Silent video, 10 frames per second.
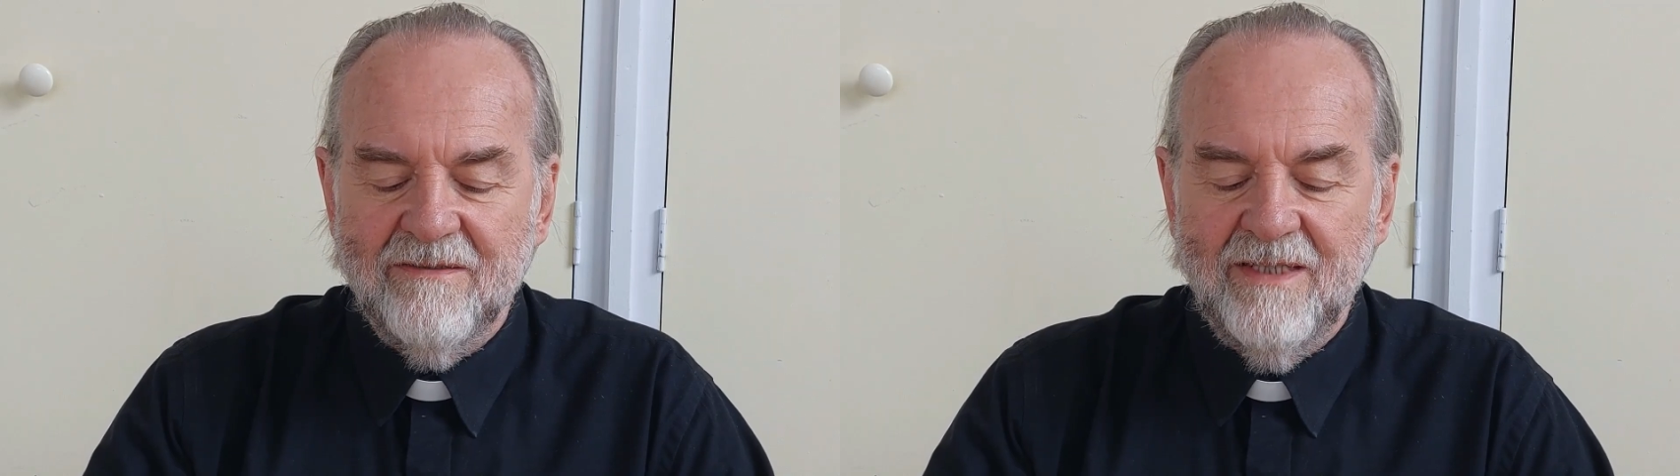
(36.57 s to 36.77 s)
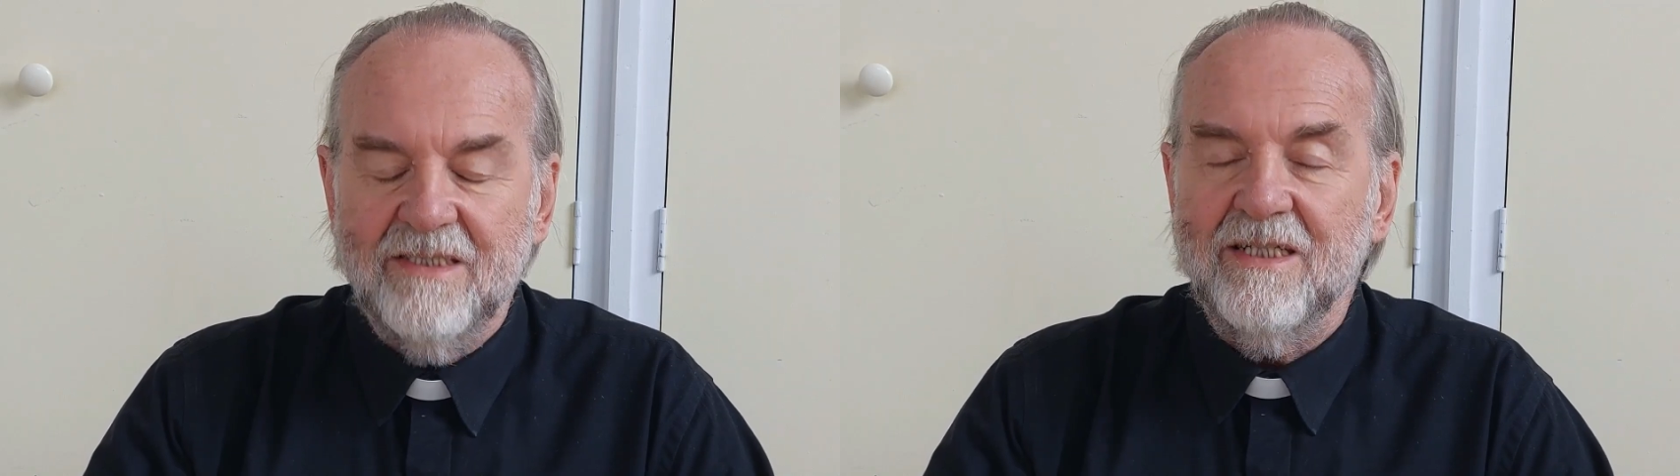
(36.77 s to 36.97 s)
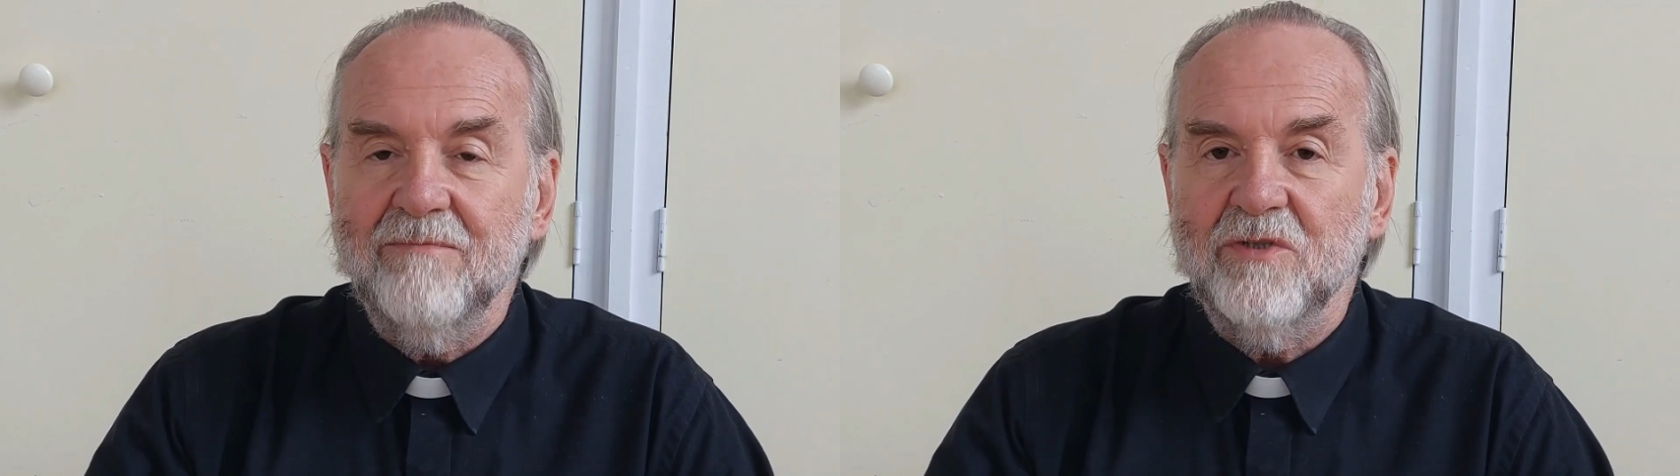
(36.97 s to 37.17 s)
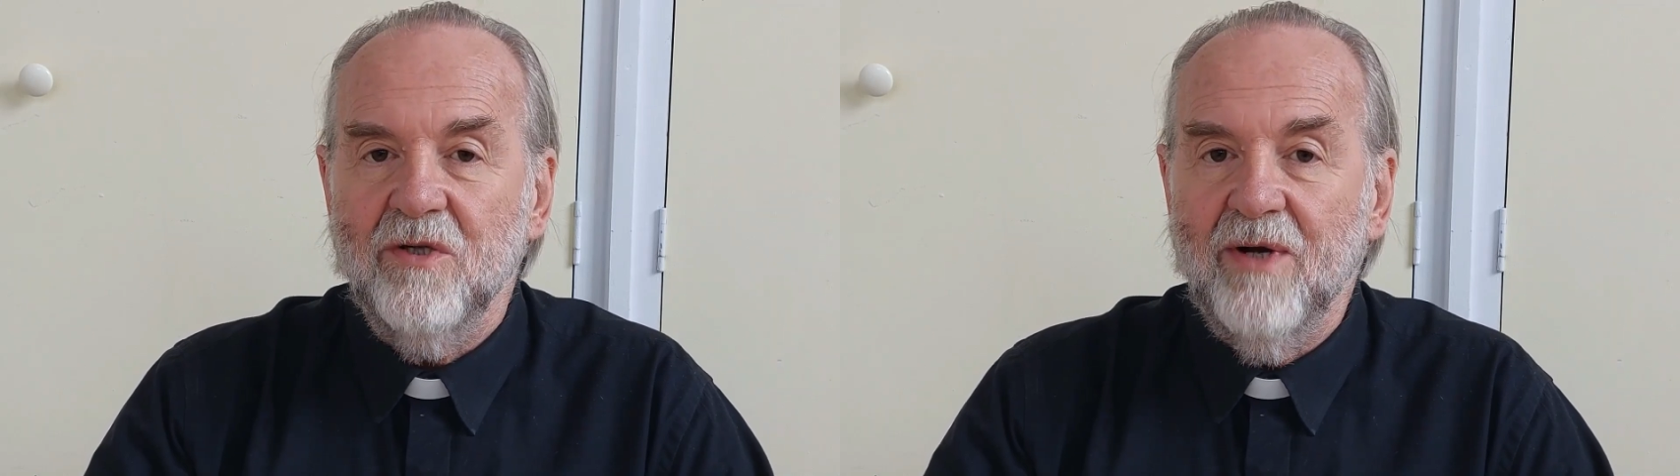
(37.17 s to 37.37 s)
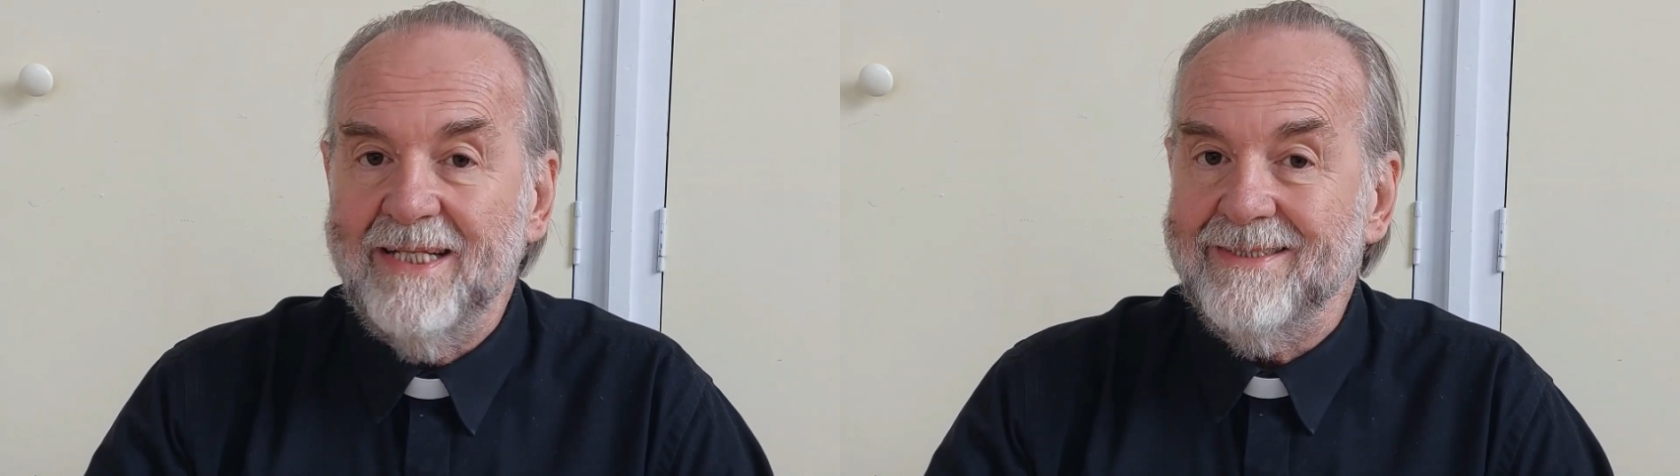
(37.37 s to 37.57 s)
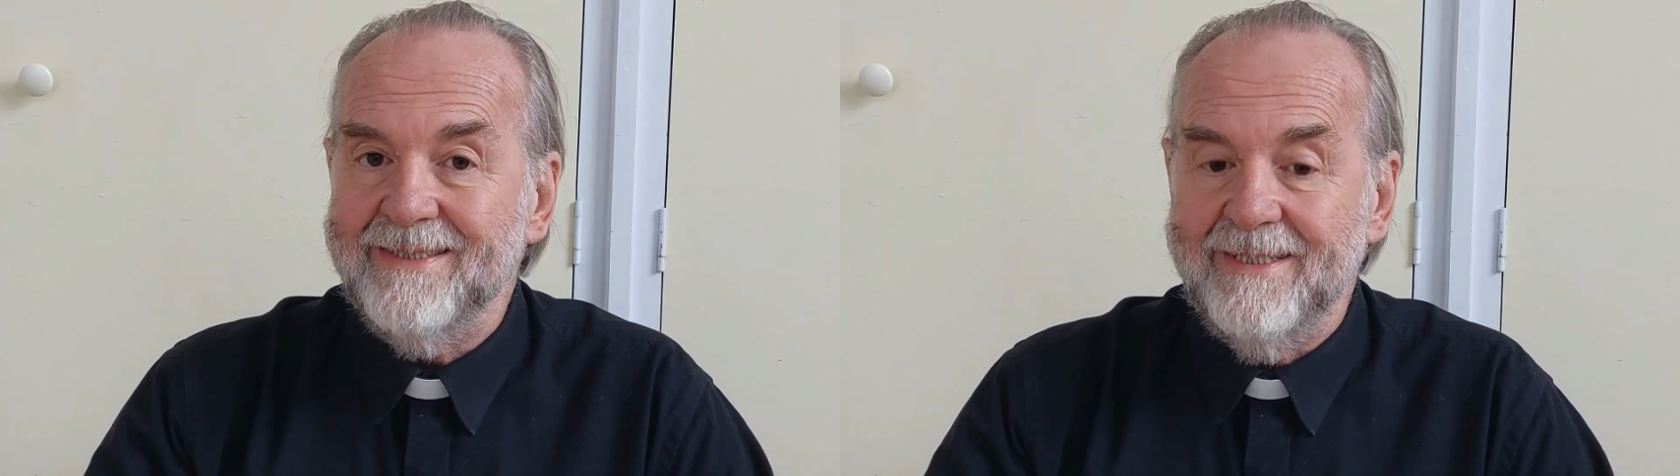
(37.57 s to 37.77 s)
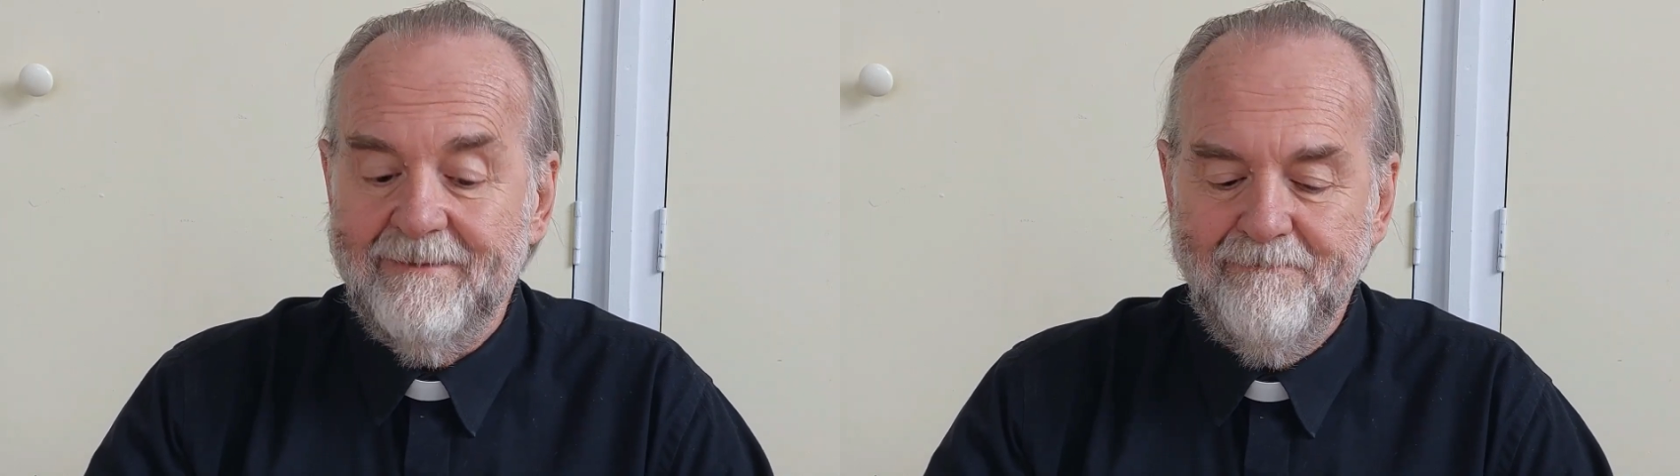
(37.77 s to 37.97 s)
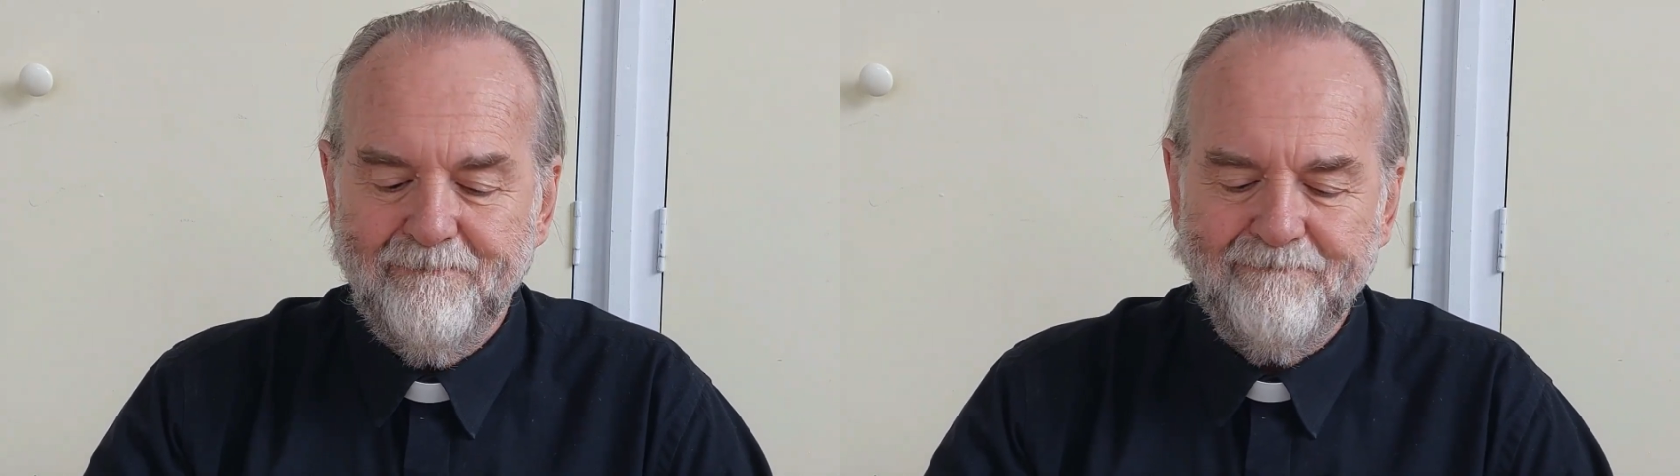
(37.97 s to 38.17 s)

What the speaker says: there seems no answer.